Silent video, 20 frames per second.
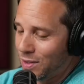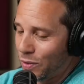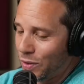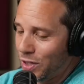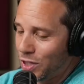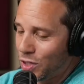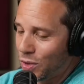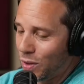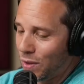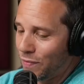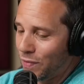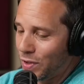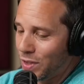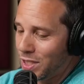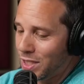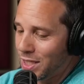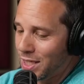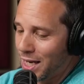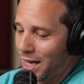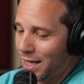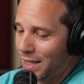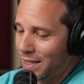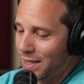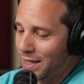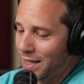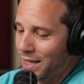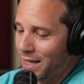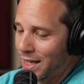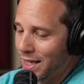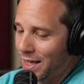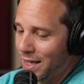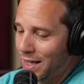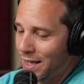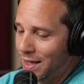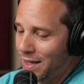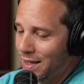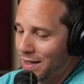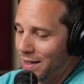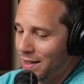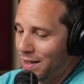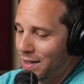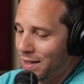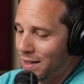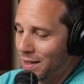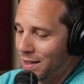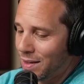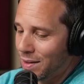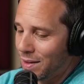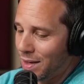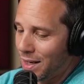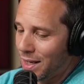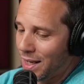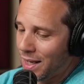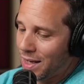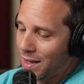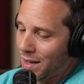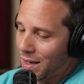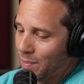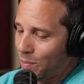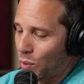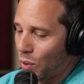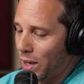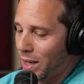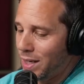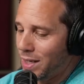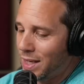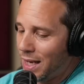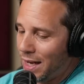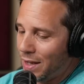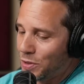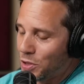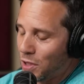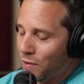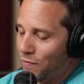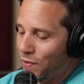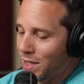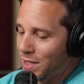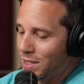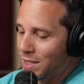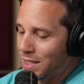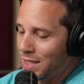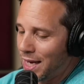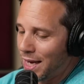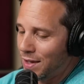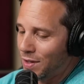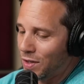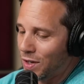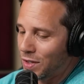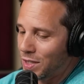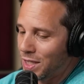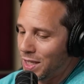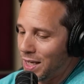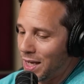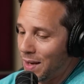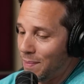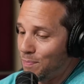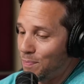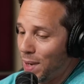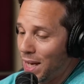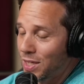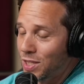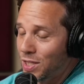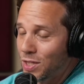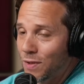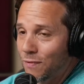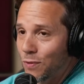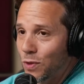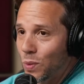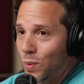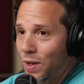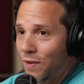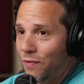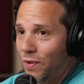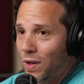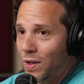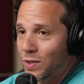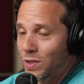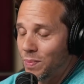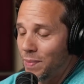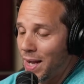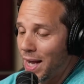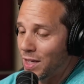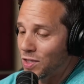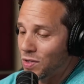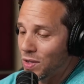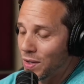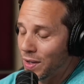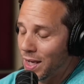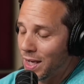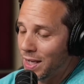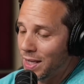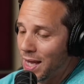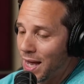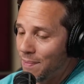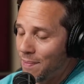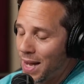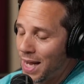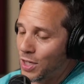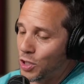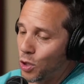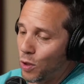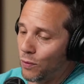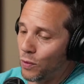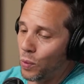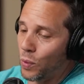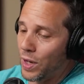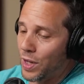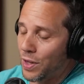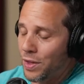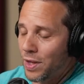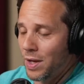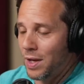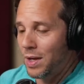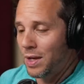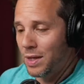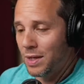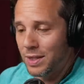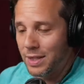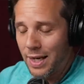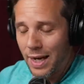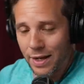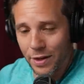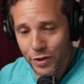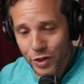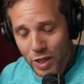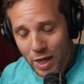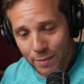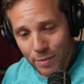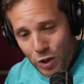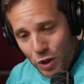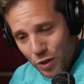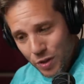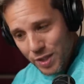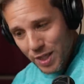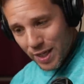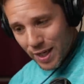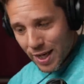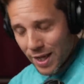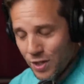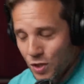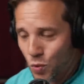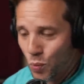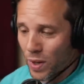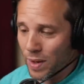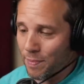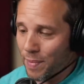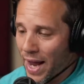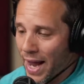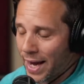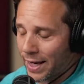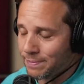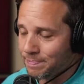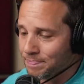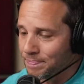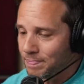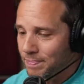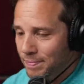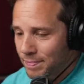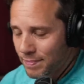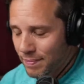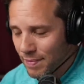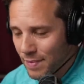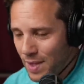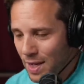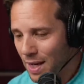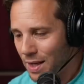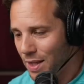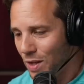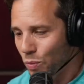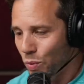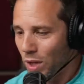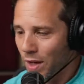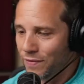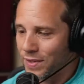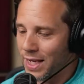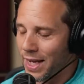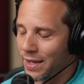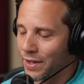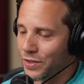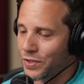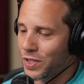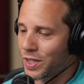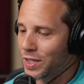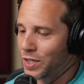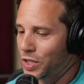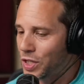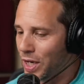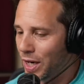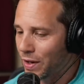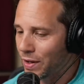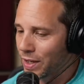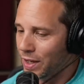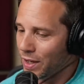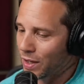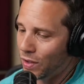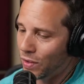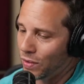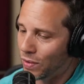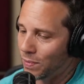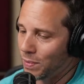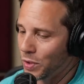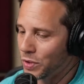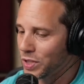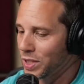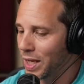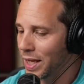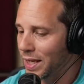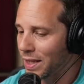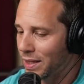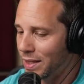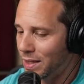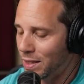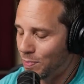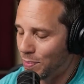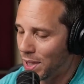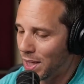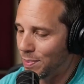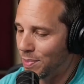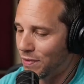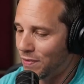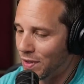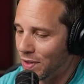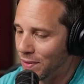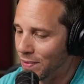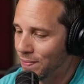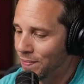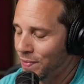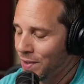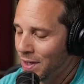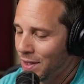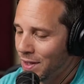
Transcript: Toni Storm versus KiLynn King. And then Bryan Danielson faces Daniel Garcia in a best of three falls match. So they're getting that match over with. Danielson, I'm sure, is going to get his win back. And then we'll have Danielson and Jericho most likely at the pay per view.